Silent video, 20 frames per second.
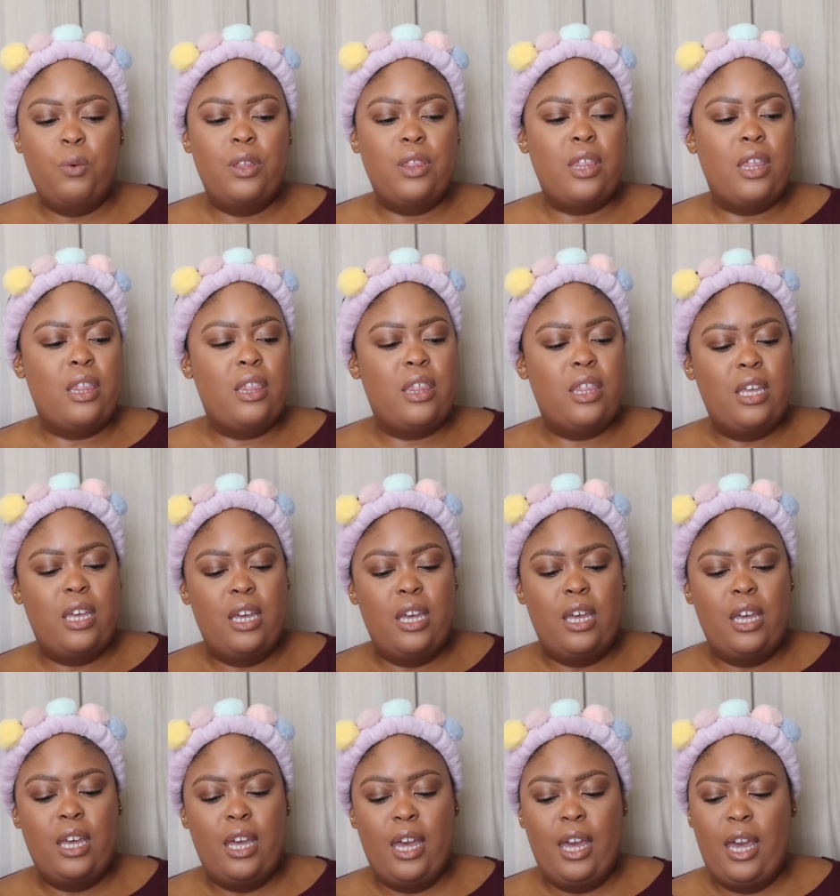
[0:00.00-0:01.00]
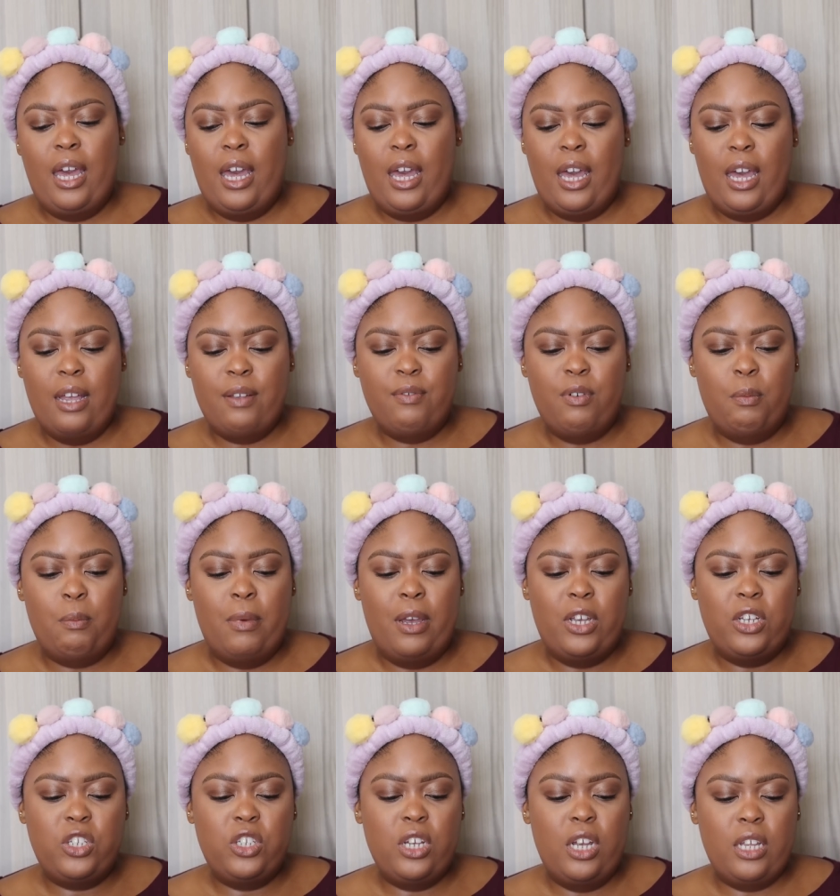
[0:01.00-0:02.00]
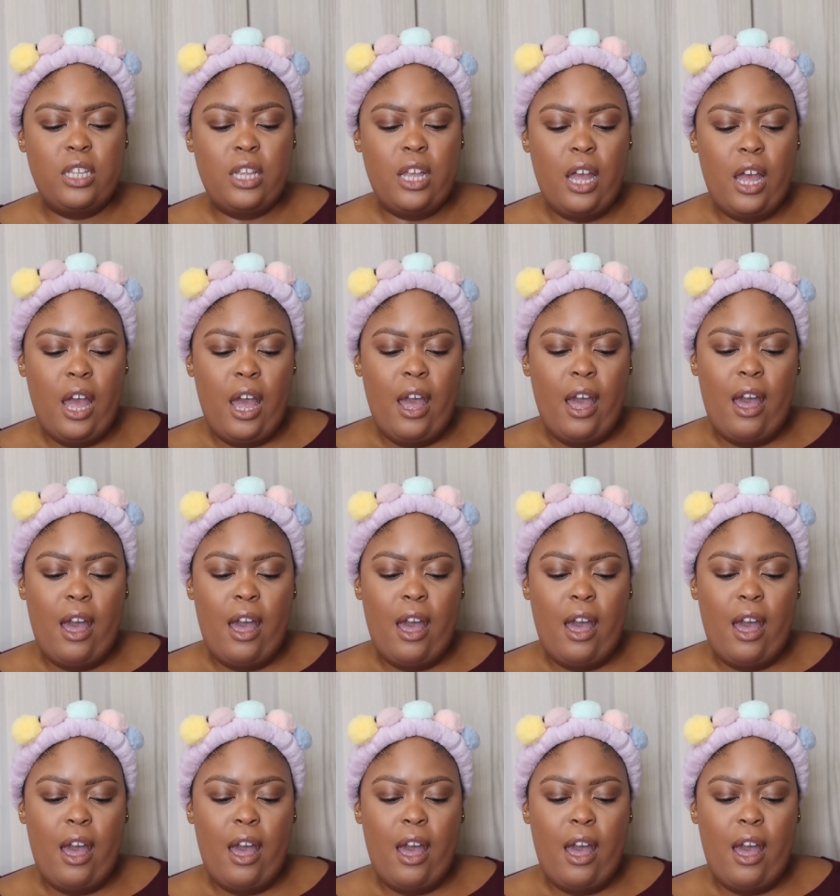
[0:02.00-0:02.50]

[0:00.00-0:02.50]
with the hair information.